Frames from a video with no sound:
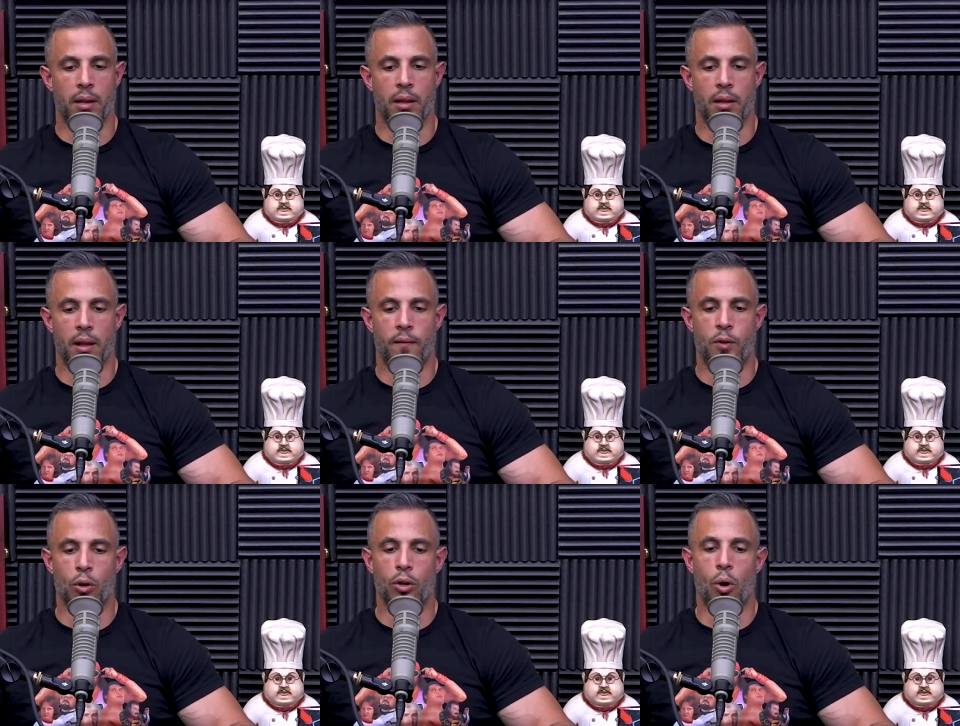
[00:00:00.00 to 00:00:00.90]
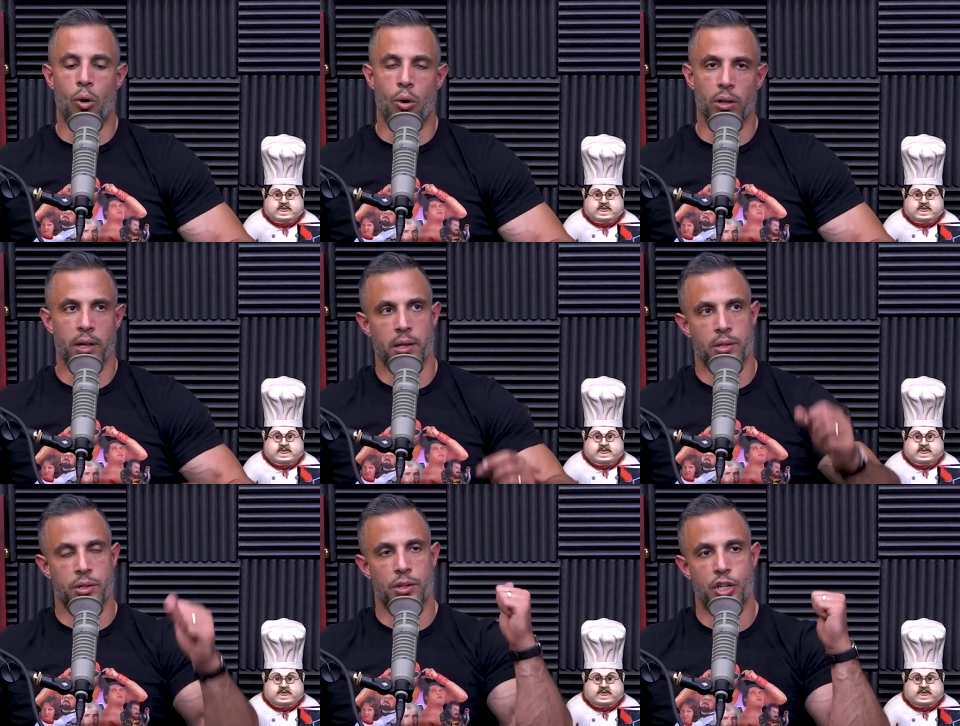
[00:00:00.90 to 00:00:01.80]
Speaker 1: If your goal
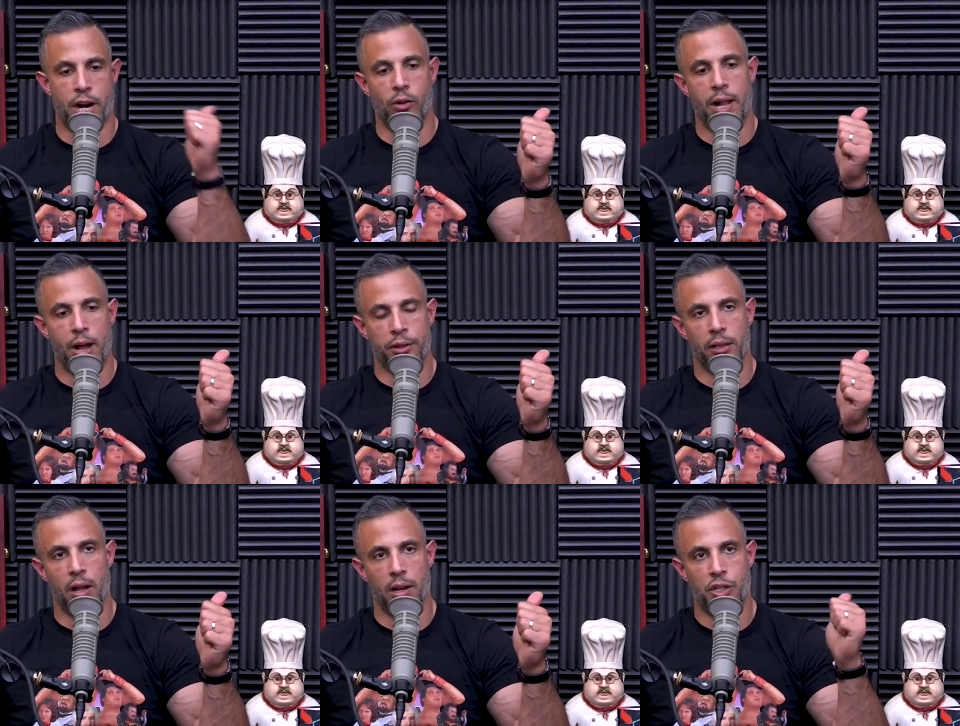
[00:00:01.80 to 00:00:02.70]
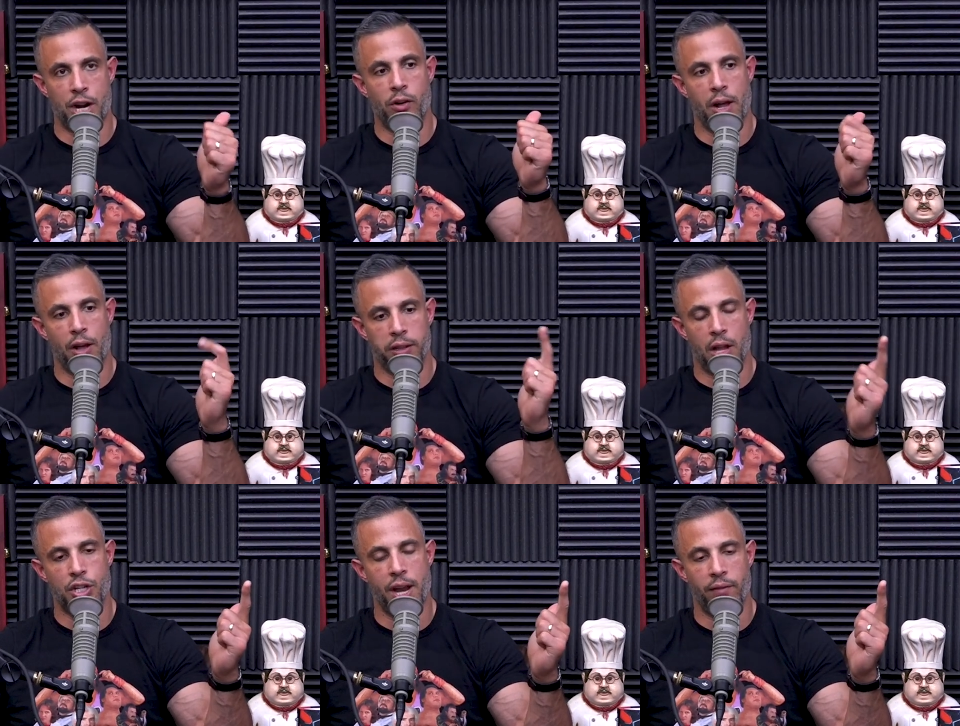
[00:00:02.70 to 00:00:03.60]
is general health, general health
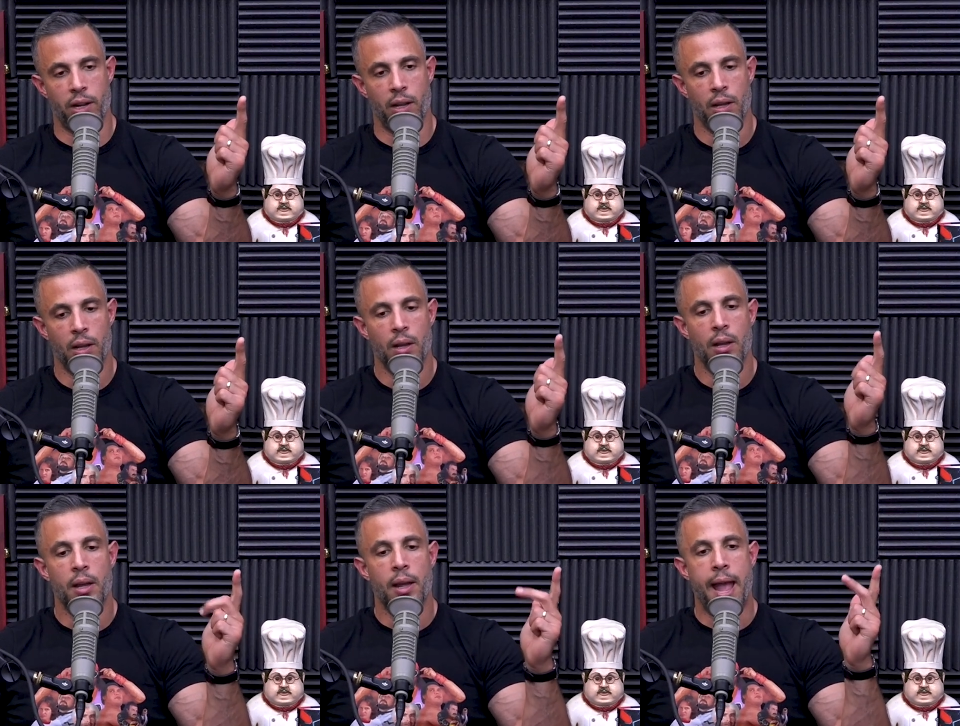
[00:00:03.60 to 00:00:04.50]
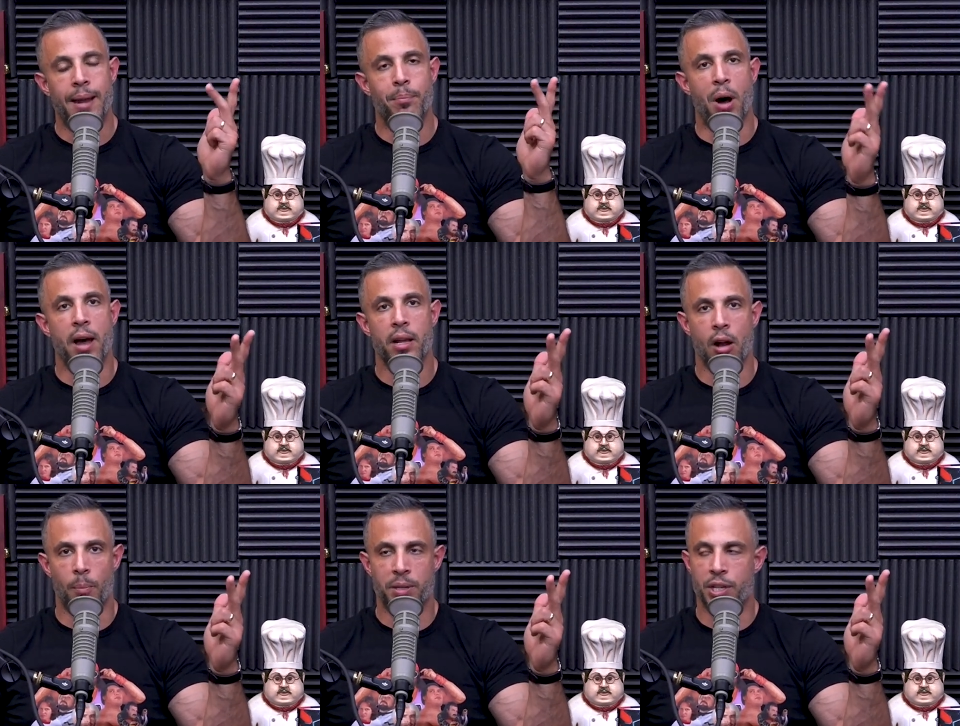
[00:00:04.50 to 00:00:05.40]
longevity and body
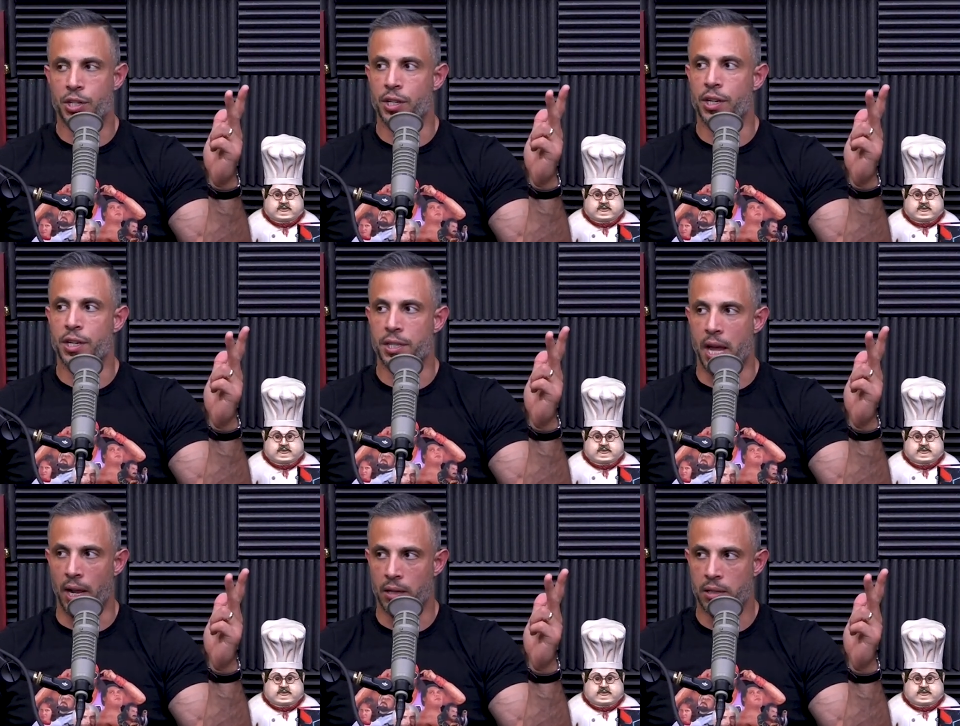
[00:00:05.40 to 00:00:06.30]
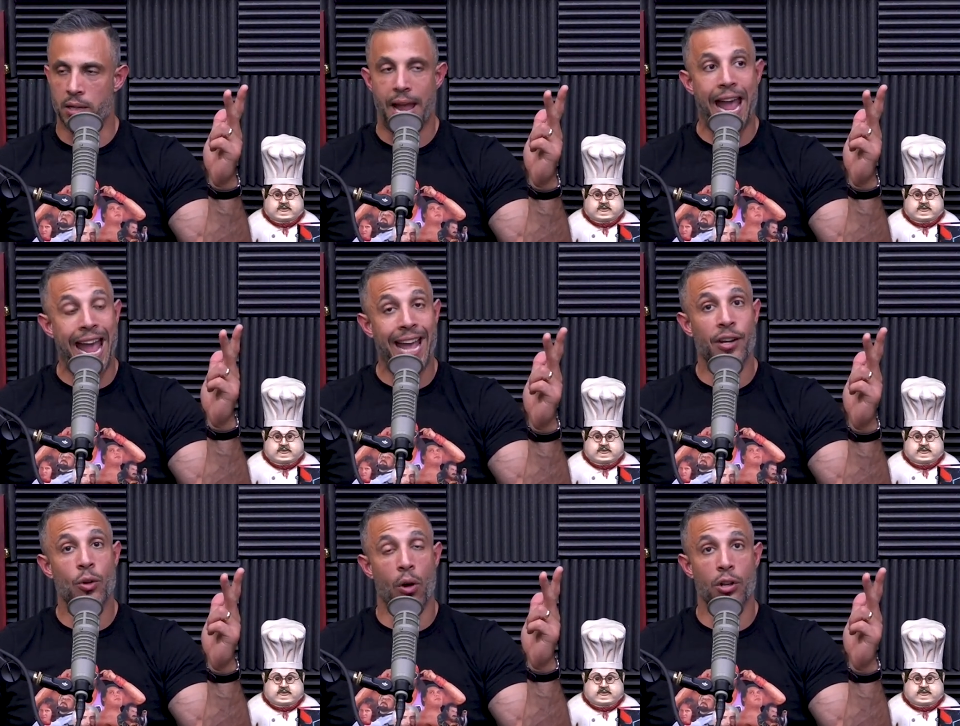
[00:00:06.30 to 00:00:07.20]
composition and aesthetics, and
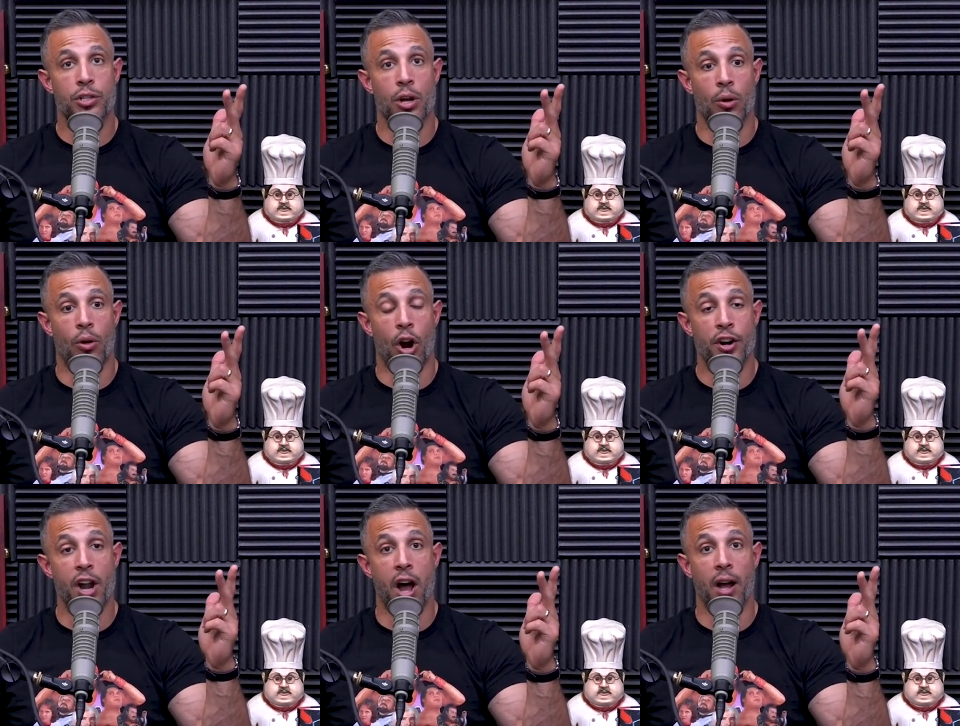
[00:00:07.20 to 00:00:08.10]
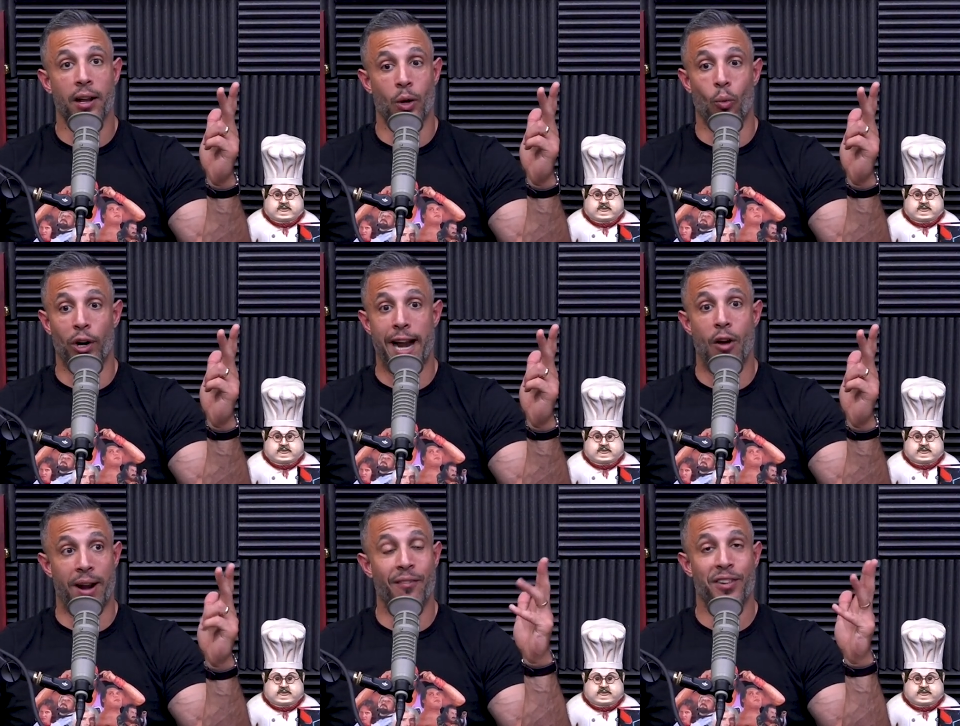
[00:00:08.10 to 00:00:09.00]
you also are not going to work out
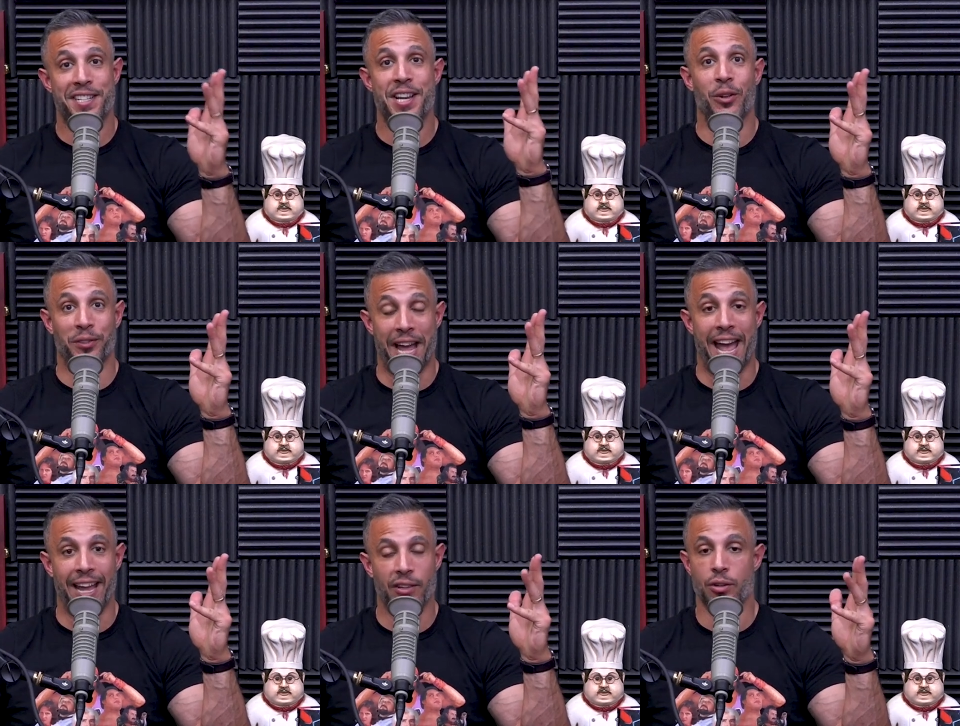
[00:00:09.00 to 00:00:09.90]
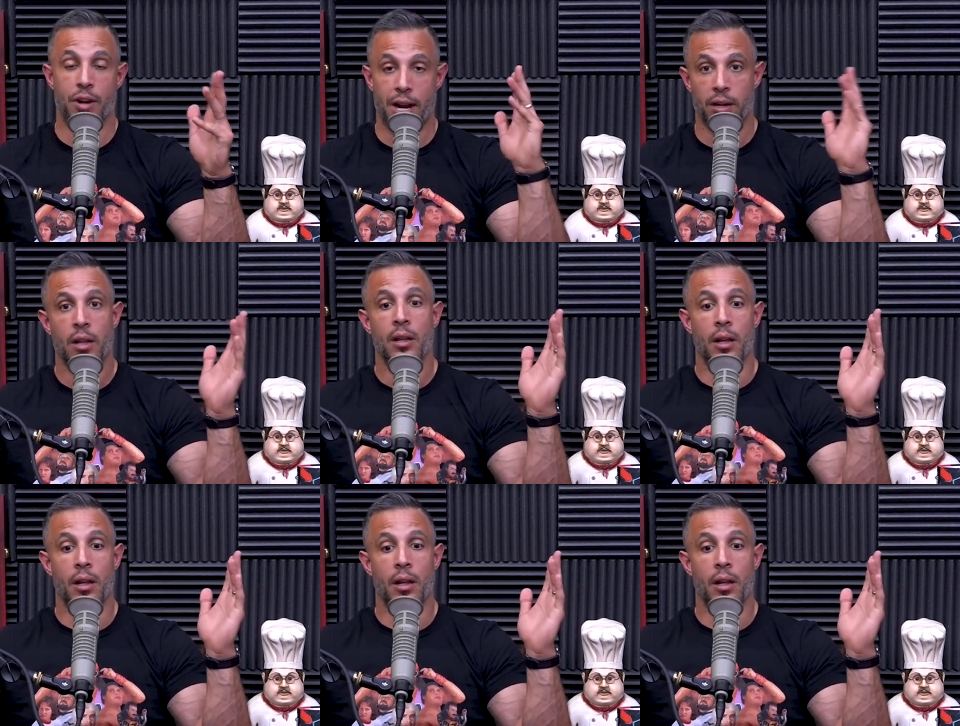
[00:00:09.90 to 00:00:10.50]
every single day, so you're not